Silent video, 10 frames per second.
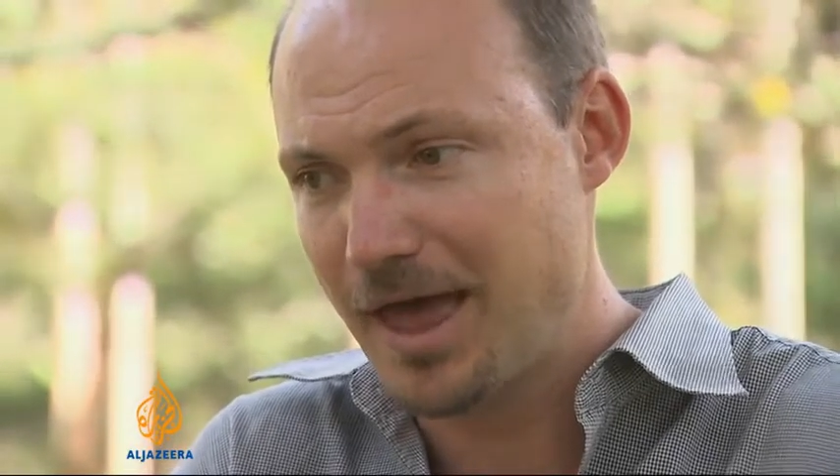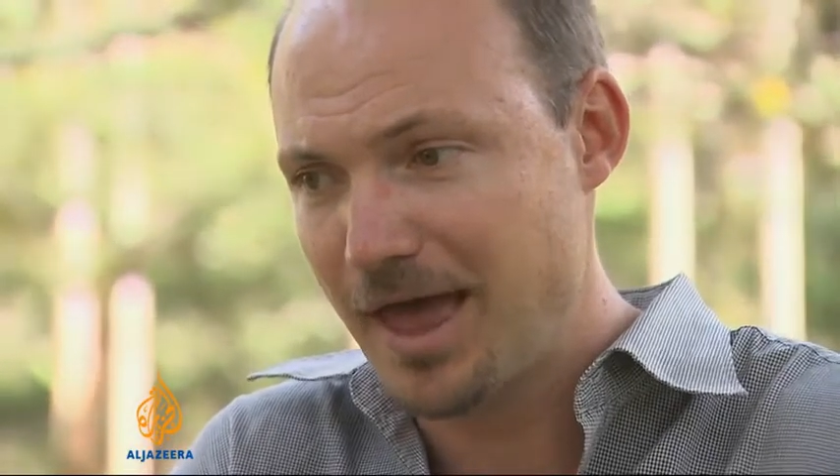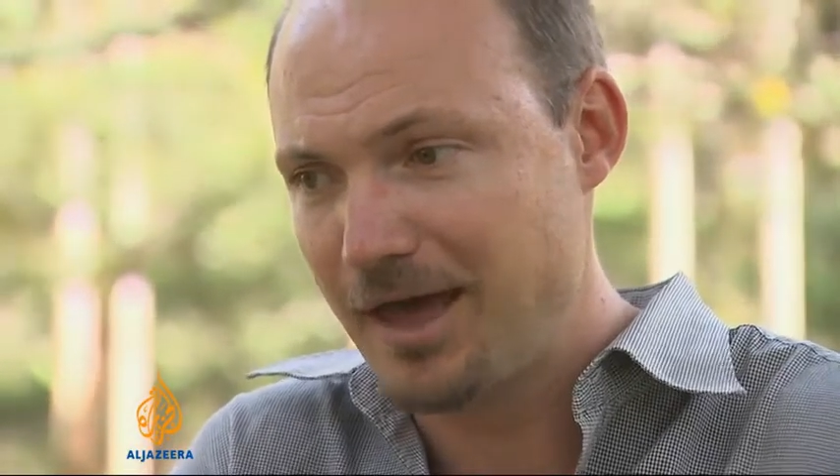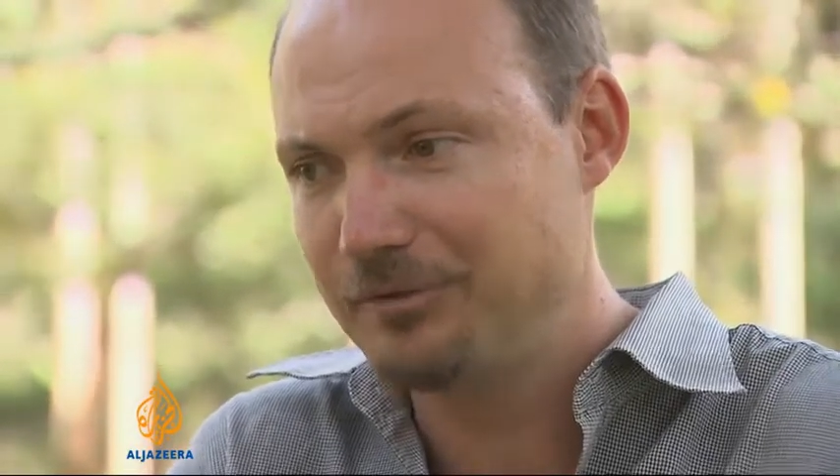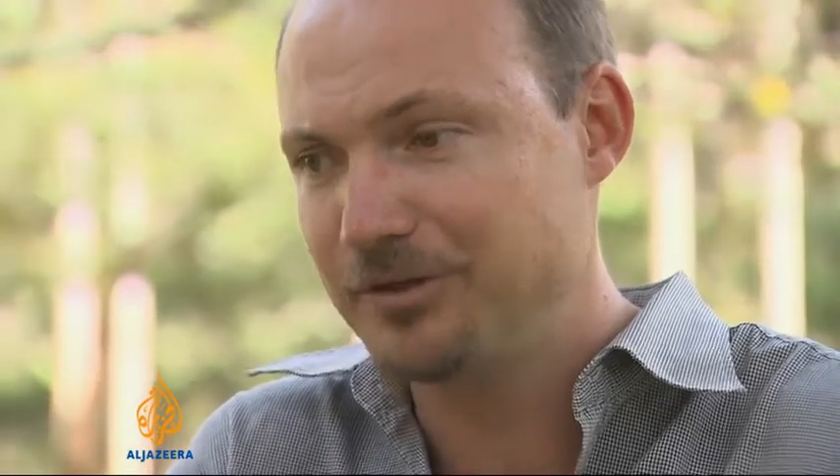
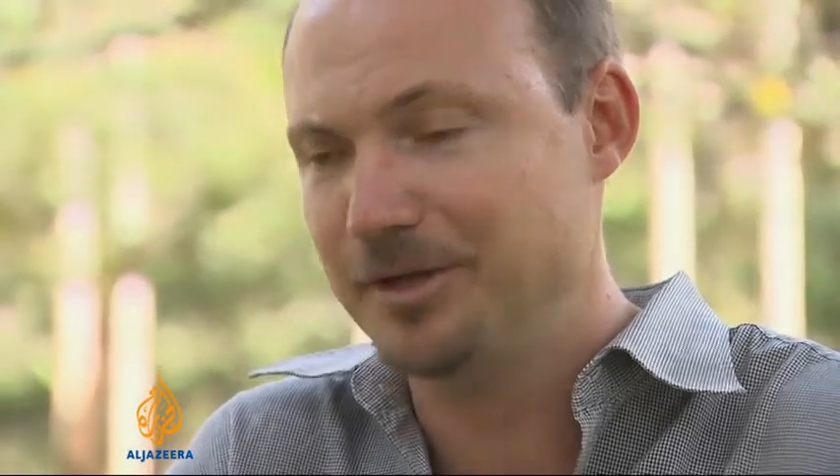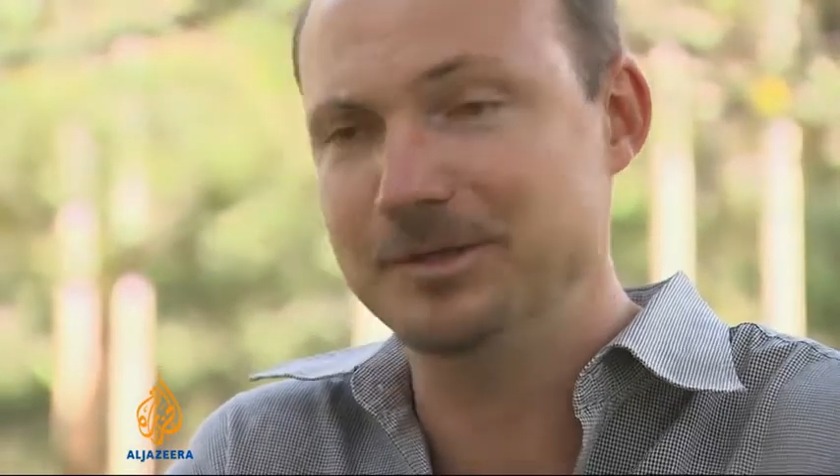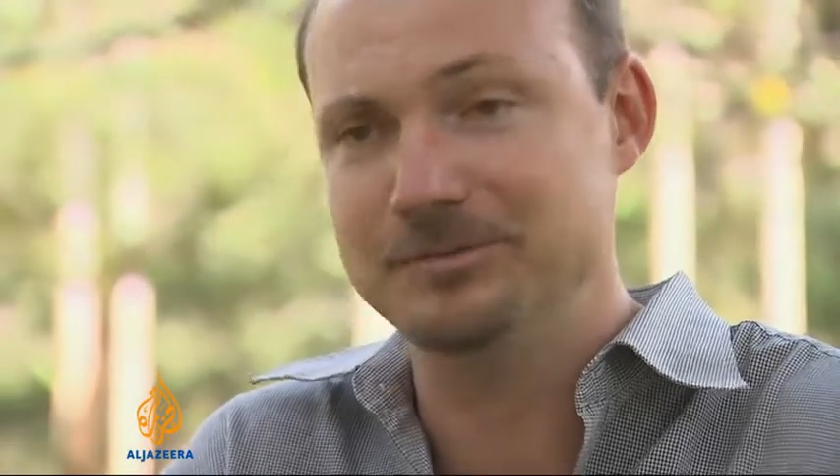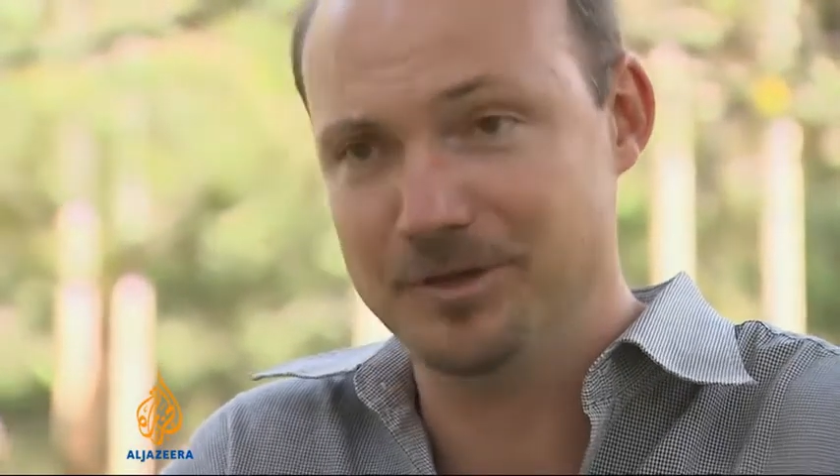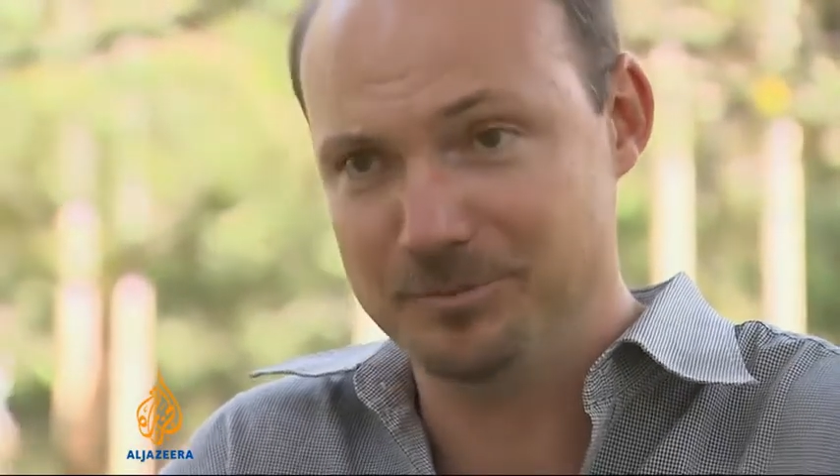how
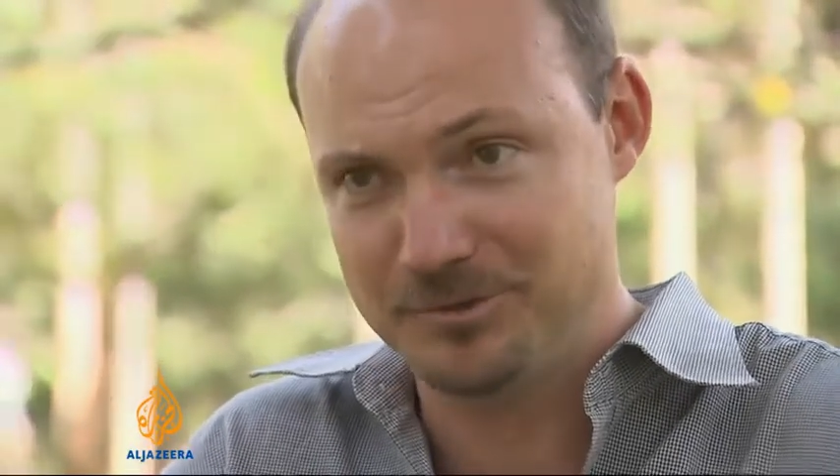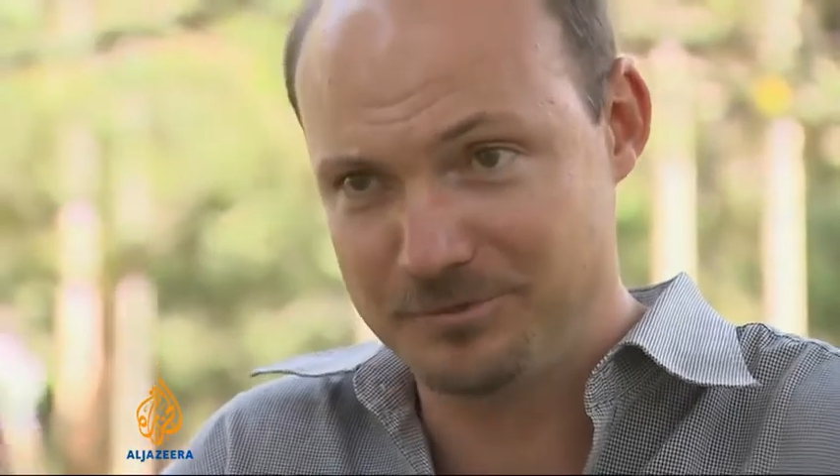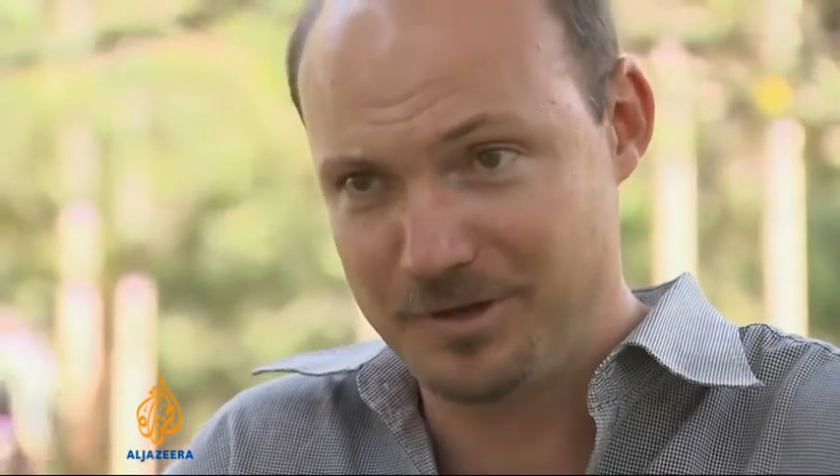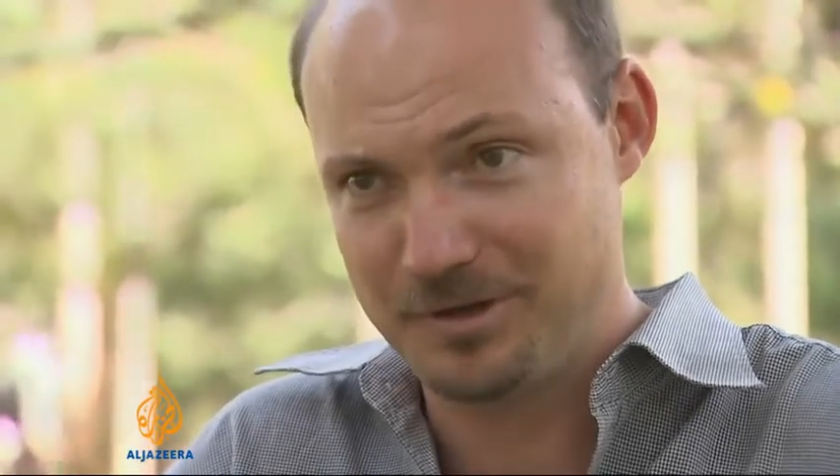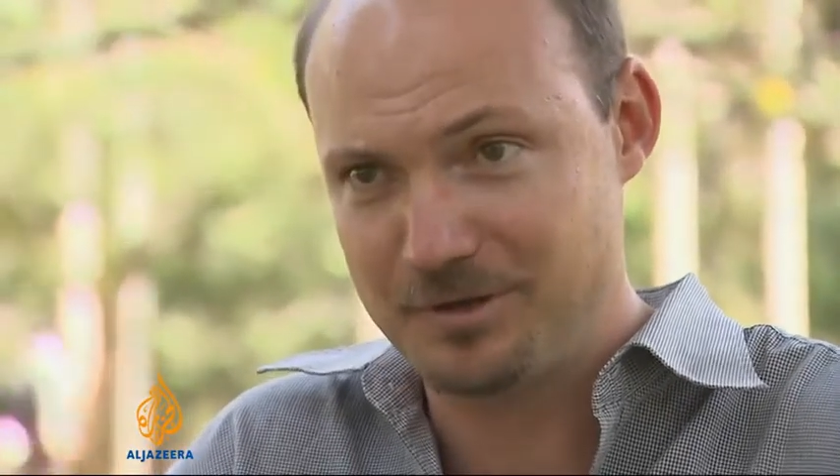family farms
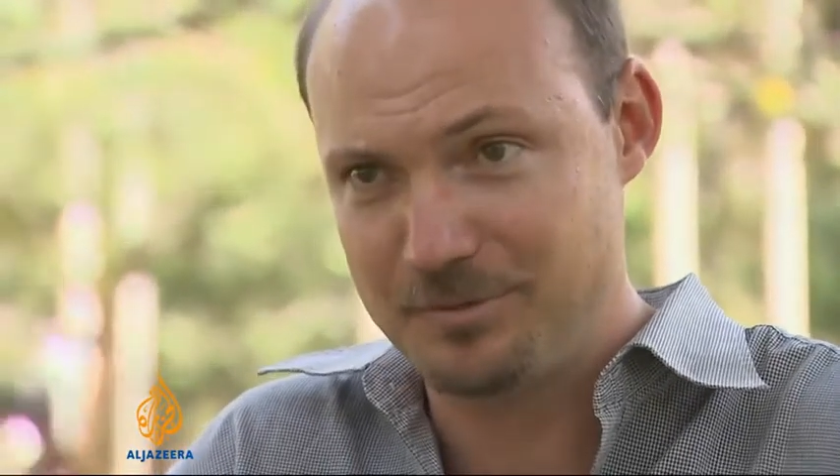are